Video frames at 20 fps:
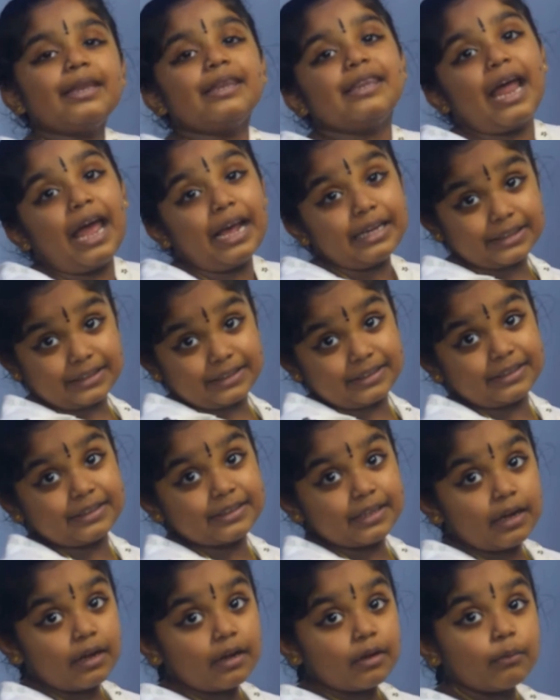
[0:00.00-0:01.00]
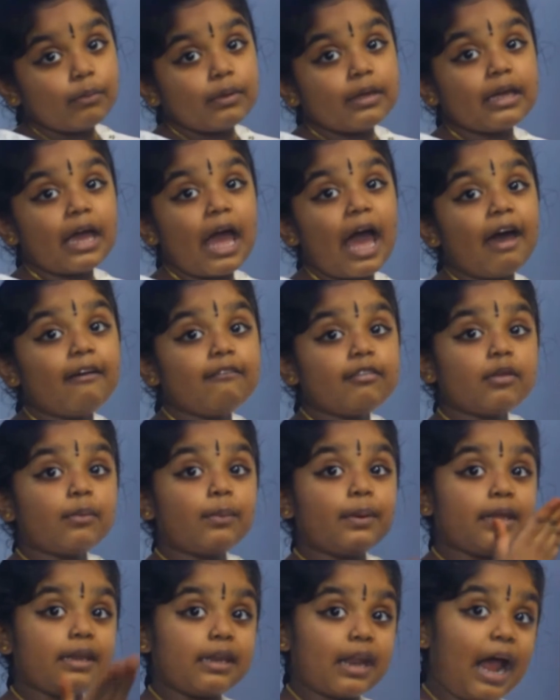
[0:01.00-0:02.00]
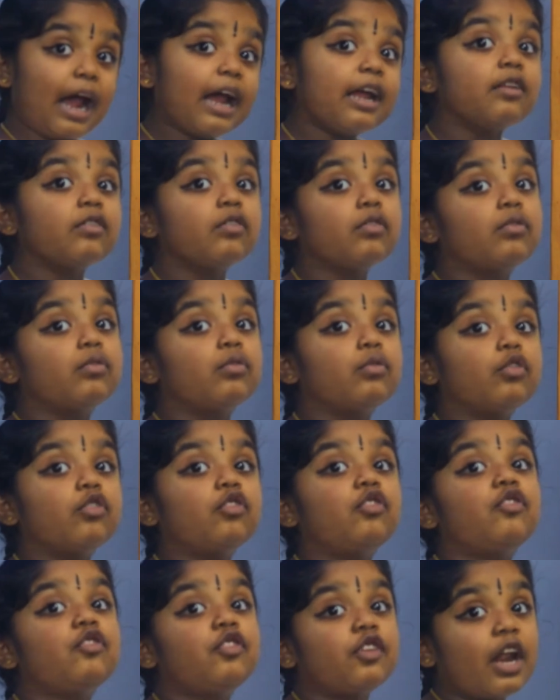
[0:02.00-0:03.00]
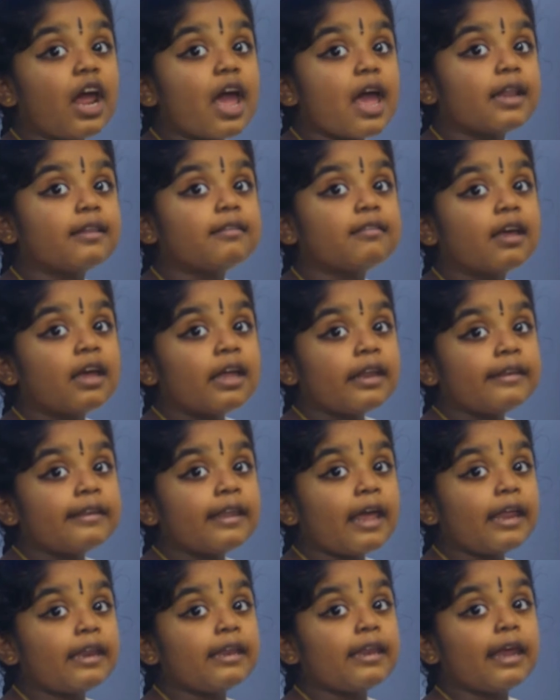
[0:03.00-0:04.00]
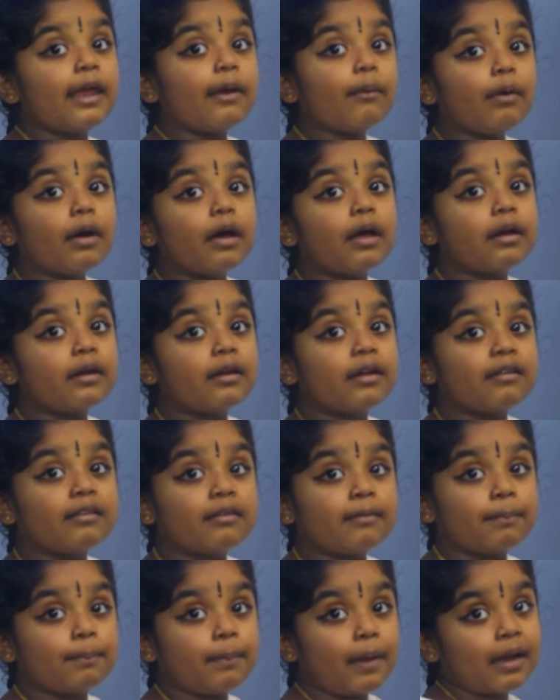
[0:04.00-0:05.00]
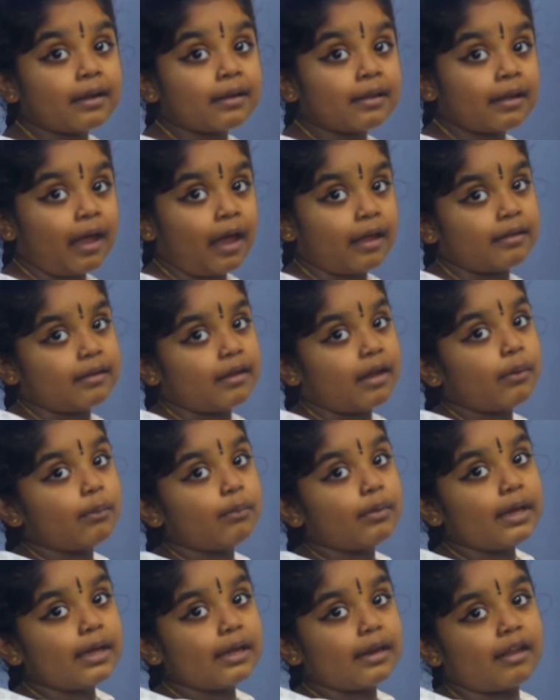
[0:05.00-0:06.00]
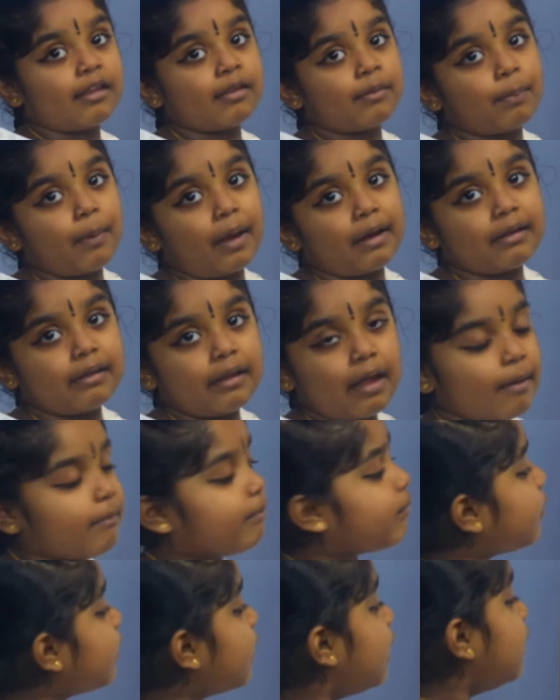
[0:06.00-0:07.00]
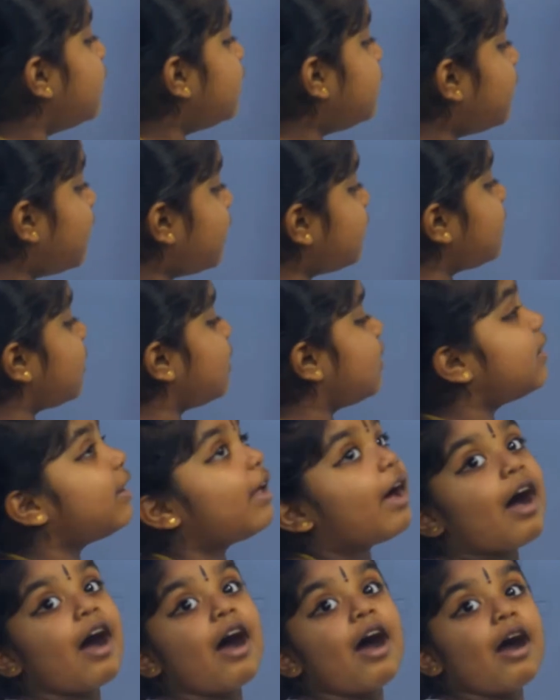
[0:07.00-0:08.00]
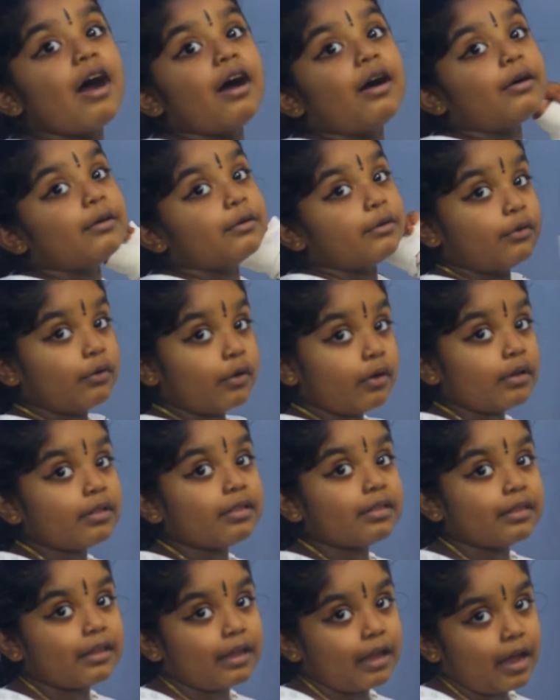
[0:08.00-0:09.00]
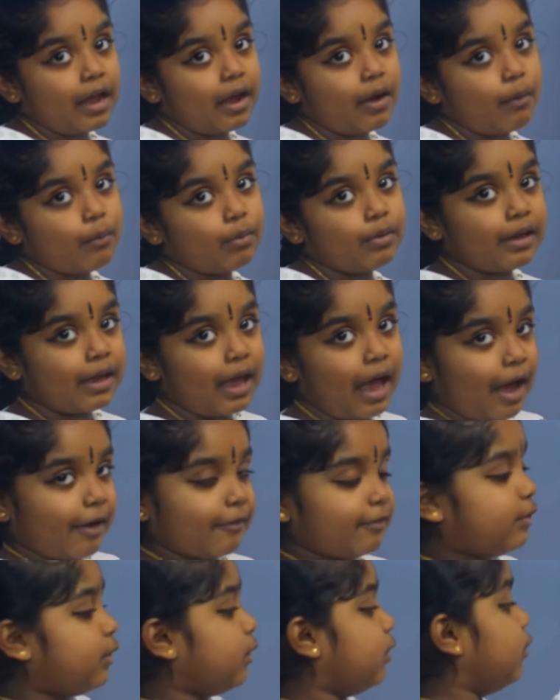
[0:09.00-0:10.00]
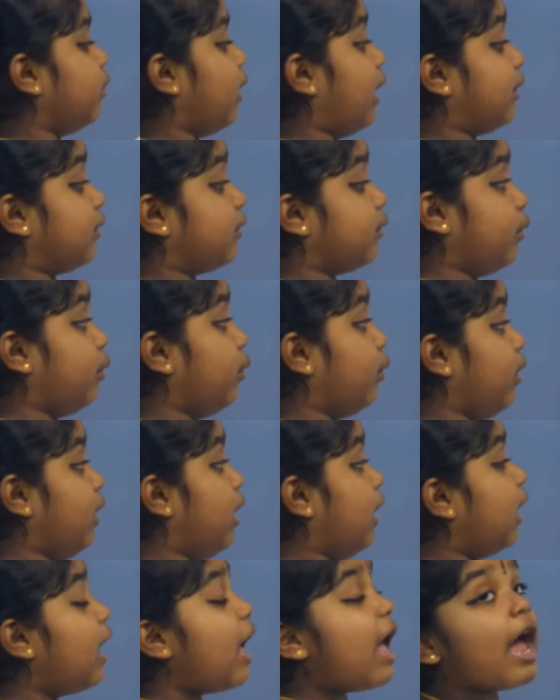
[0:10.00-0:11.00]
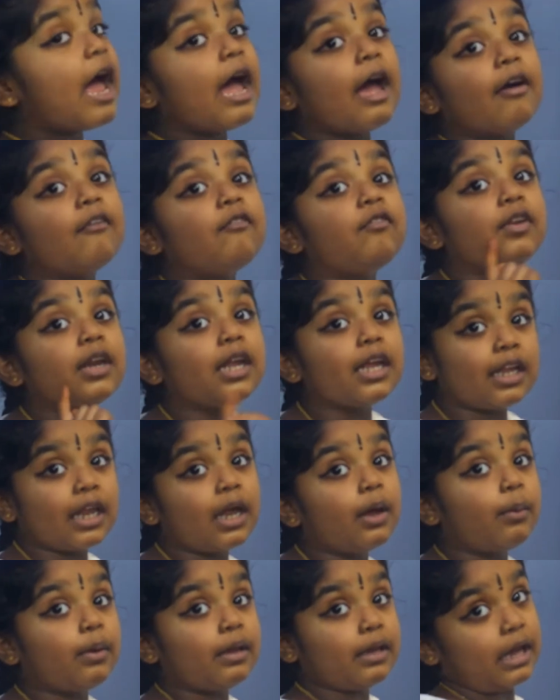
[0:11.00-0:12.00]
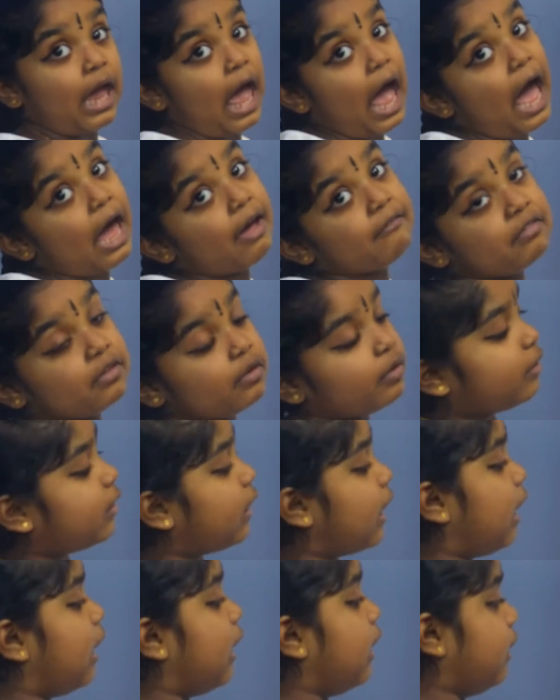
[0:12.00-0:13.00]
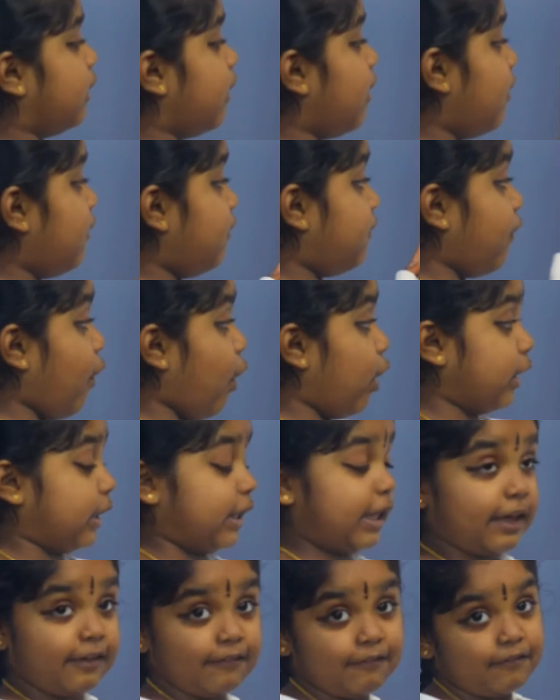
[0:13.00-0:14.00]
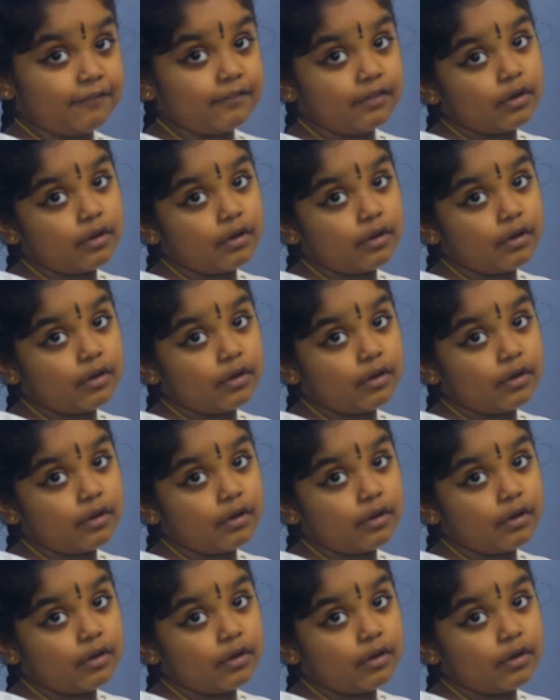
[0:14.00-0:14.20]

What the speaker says: Nice. We have to be nice to friends, then they will respect us and we respect them. This is the good thing we have to do at school. Every day we have to tell it, forgive.